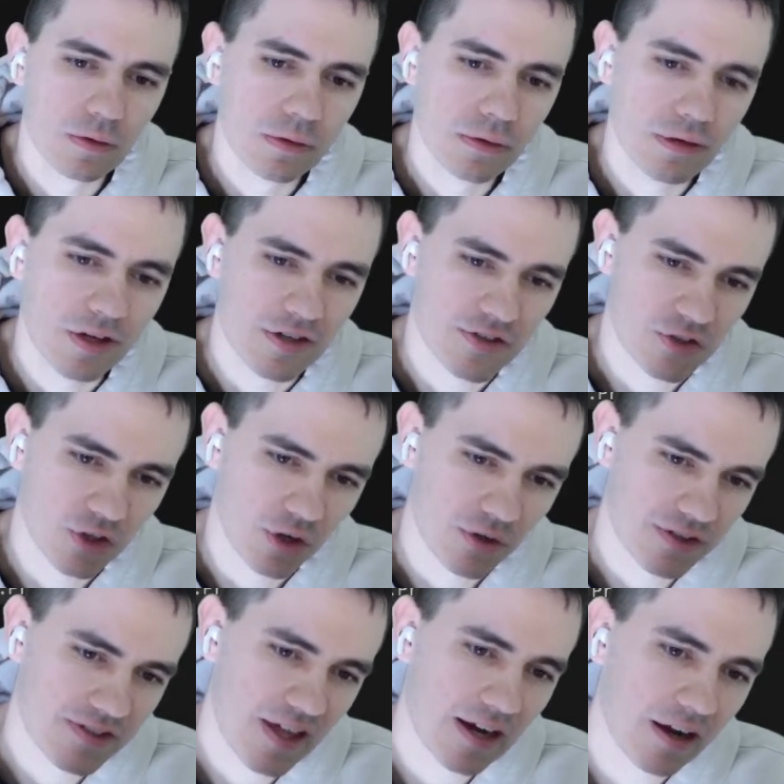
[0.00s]
I also
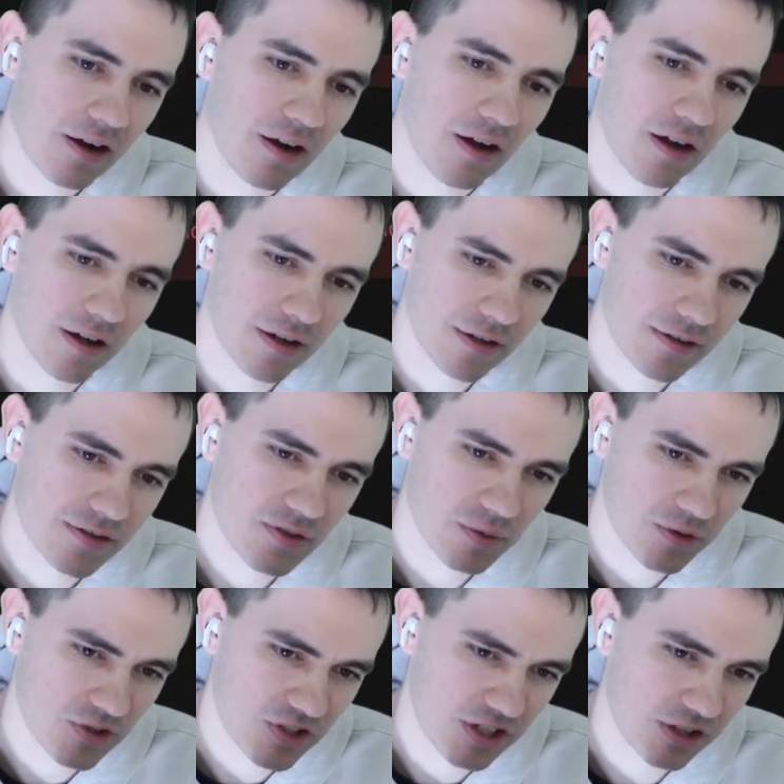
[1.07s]
noticed that it hung, so we're
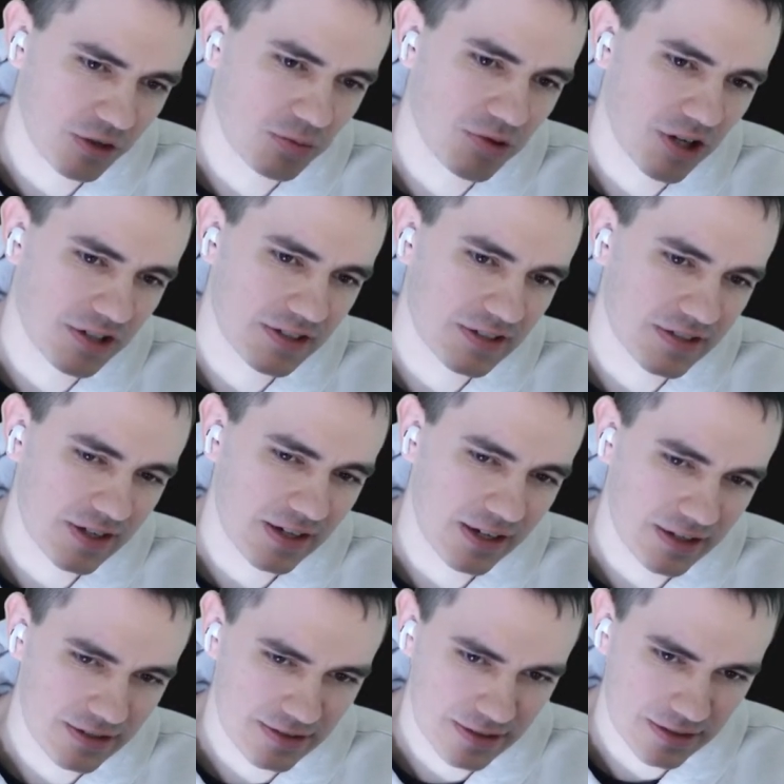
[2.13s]
just going to do
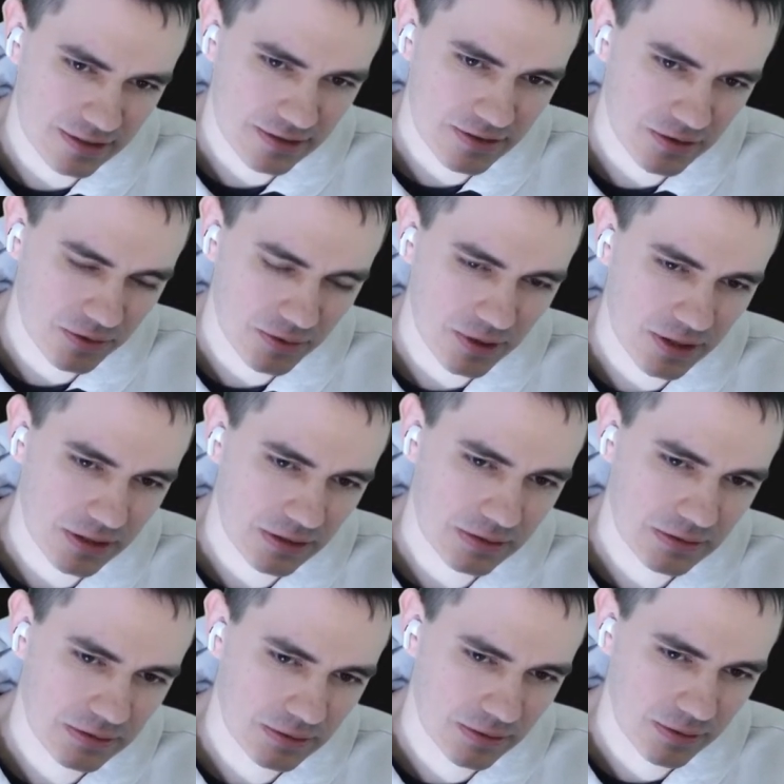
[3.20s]
process.exit to
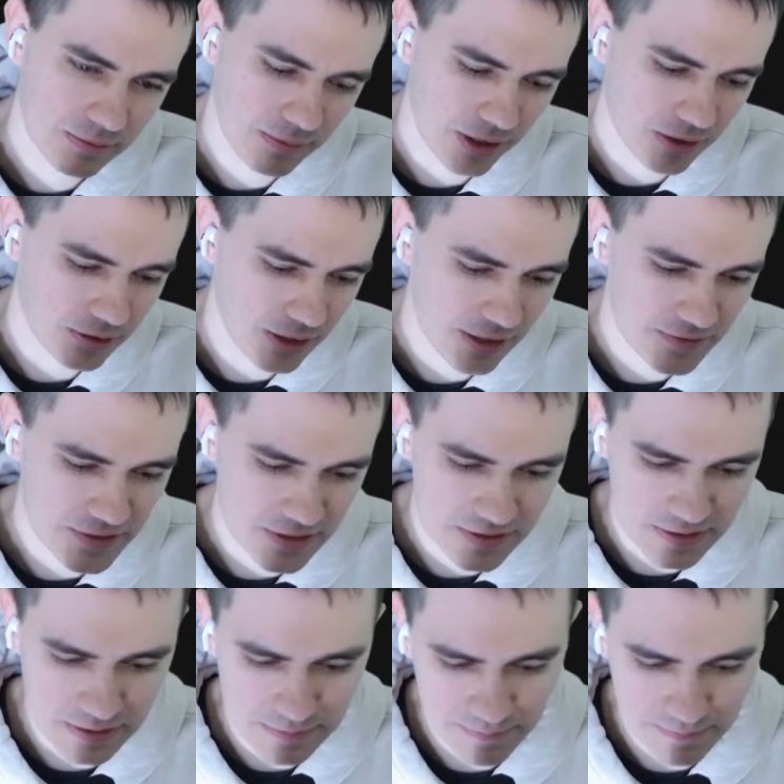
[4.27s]
make our lives easy.